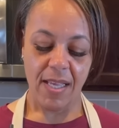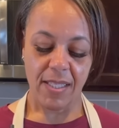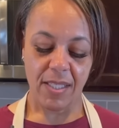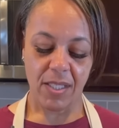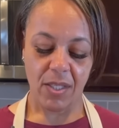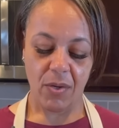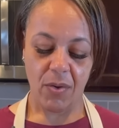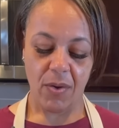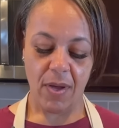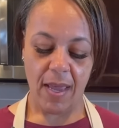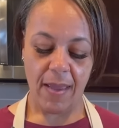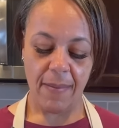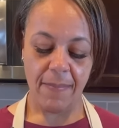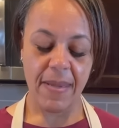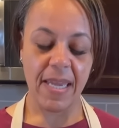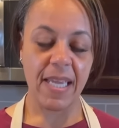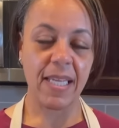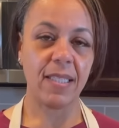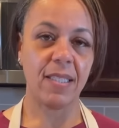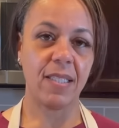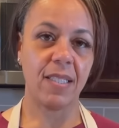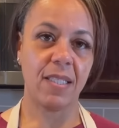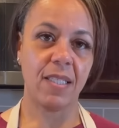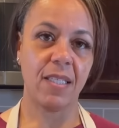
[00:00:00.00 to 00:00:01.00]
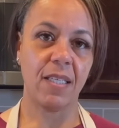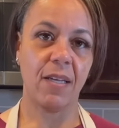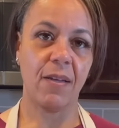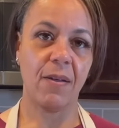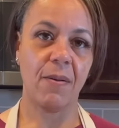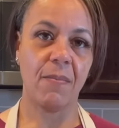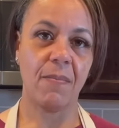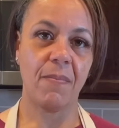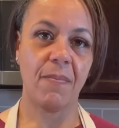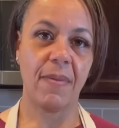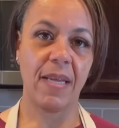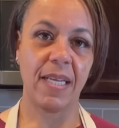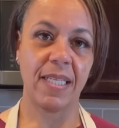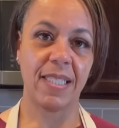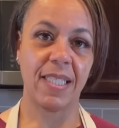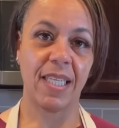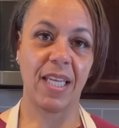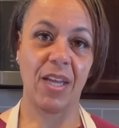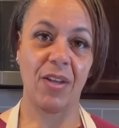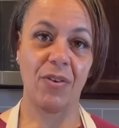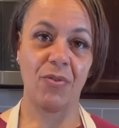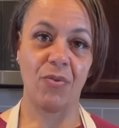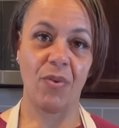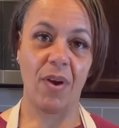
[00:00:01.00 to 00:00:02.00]
So I made some
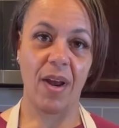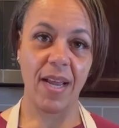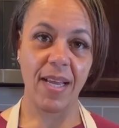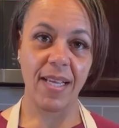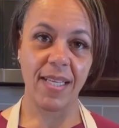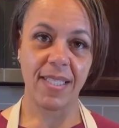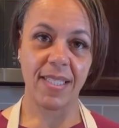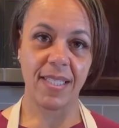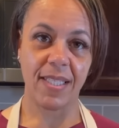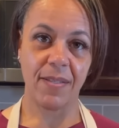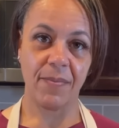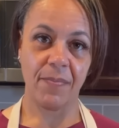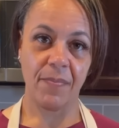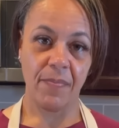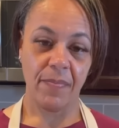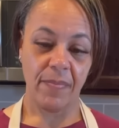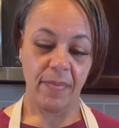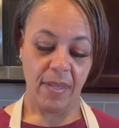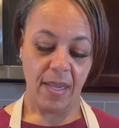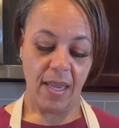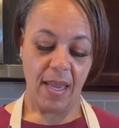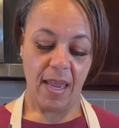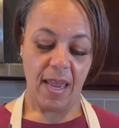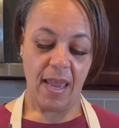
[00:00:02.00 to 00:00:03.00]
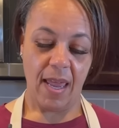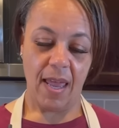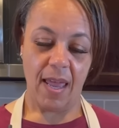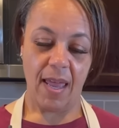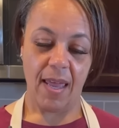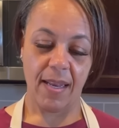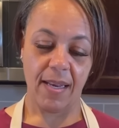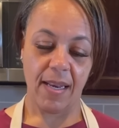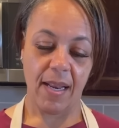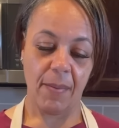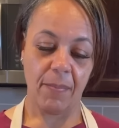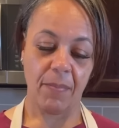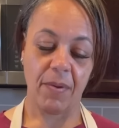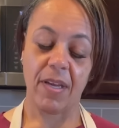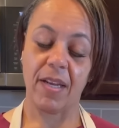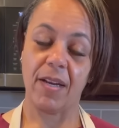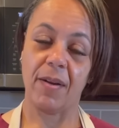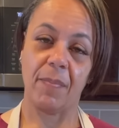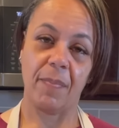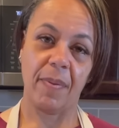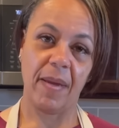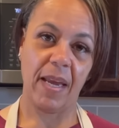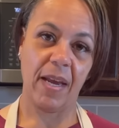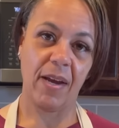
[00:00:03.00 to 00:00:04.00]
Mexican rice, and I'm going
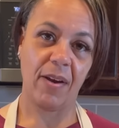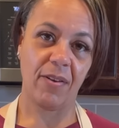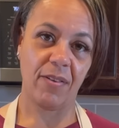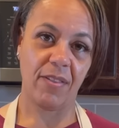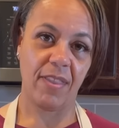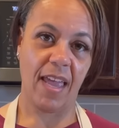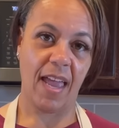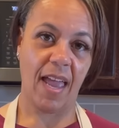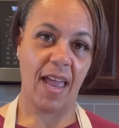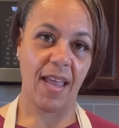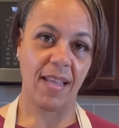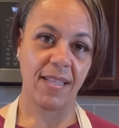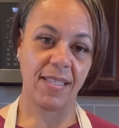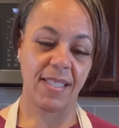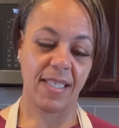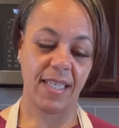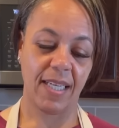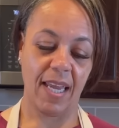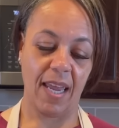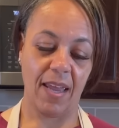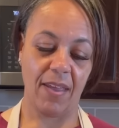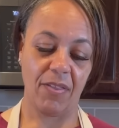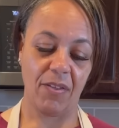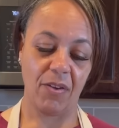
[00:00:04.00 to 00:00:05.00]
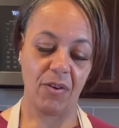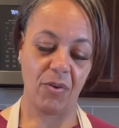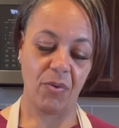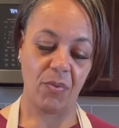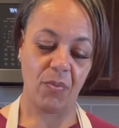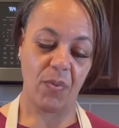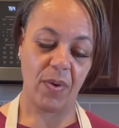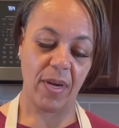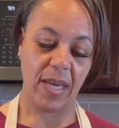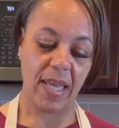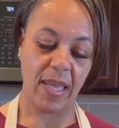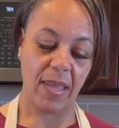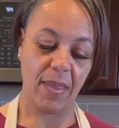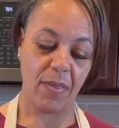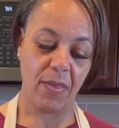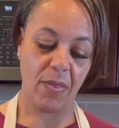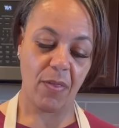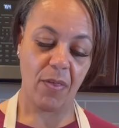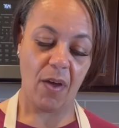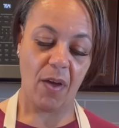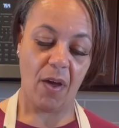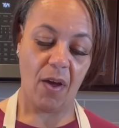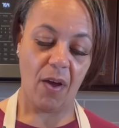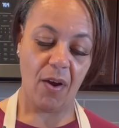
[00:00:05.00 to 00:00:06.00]
to pair that together with
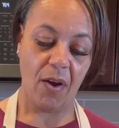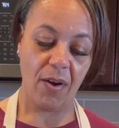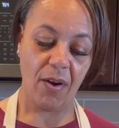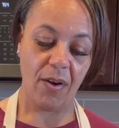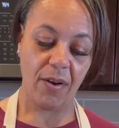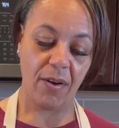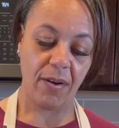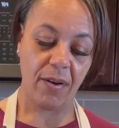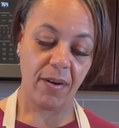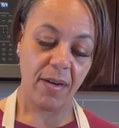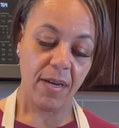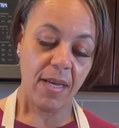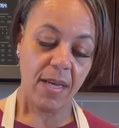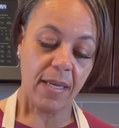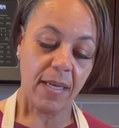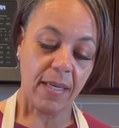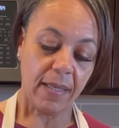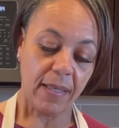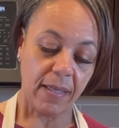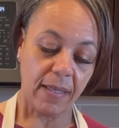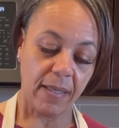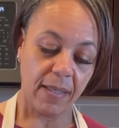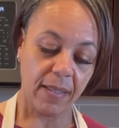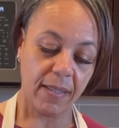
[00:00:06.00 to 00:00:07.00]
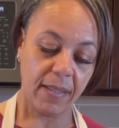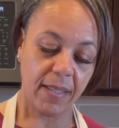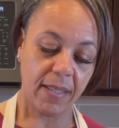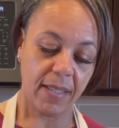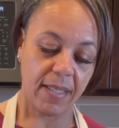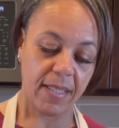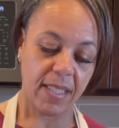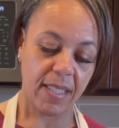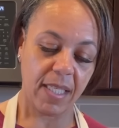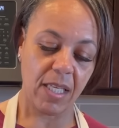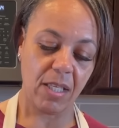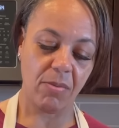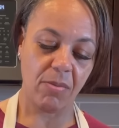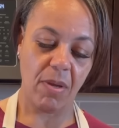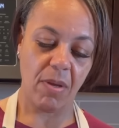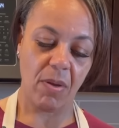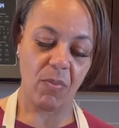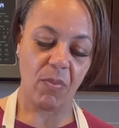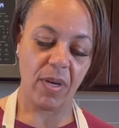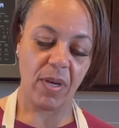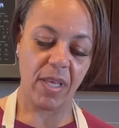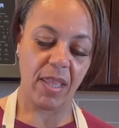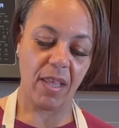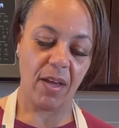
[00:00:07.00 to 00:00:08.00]
our
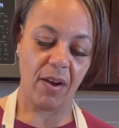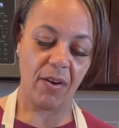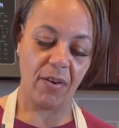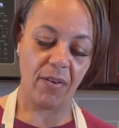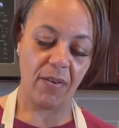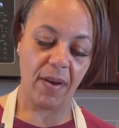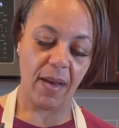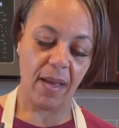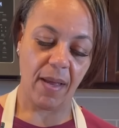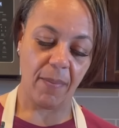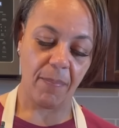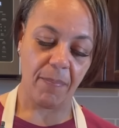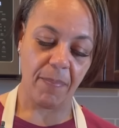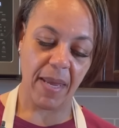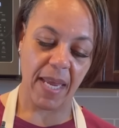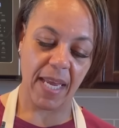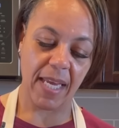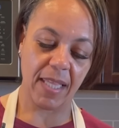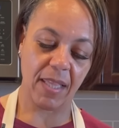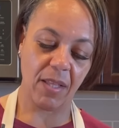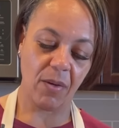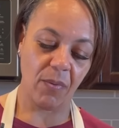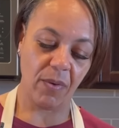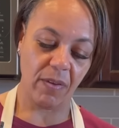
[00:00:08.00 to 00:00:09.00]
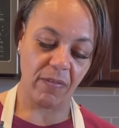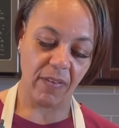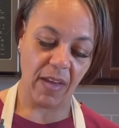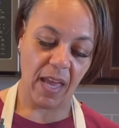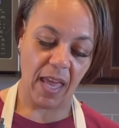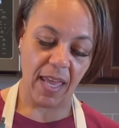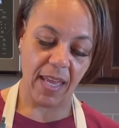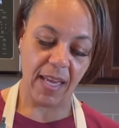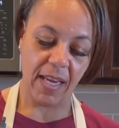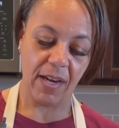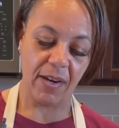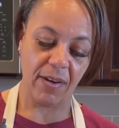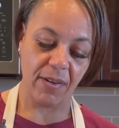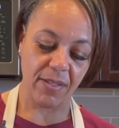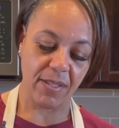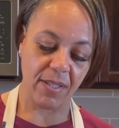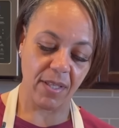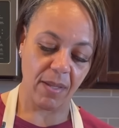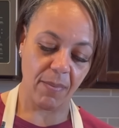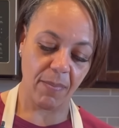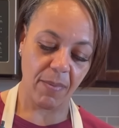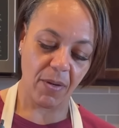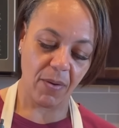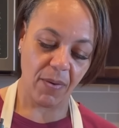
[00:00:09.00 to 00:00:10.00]
with our bake that we've got here. So
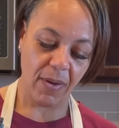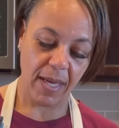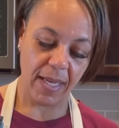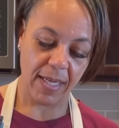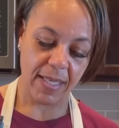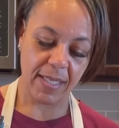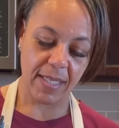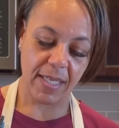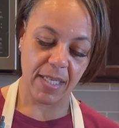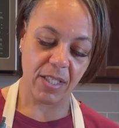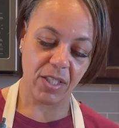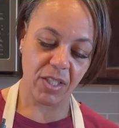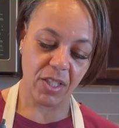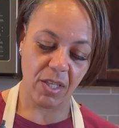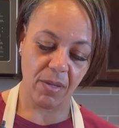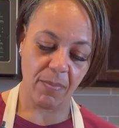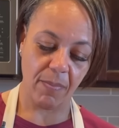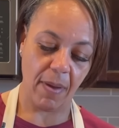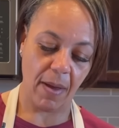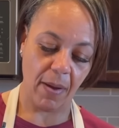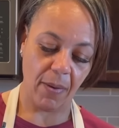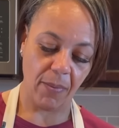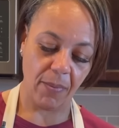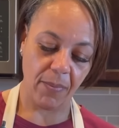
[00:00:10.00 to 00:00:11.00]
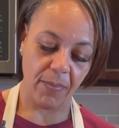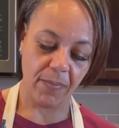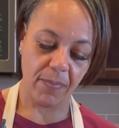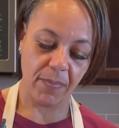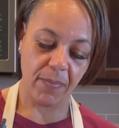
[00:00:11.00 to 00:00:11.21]
let me go ahead and dish them out.